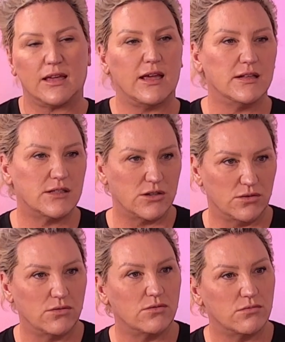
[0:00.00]
kids
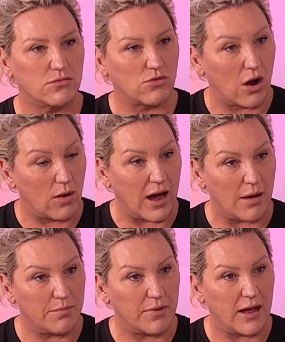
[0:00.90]
to grow
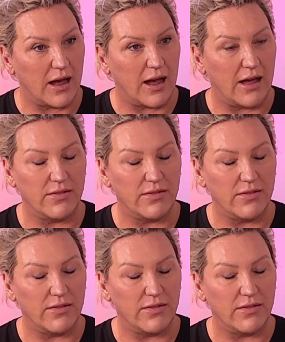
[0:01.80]
up, mm-hmm.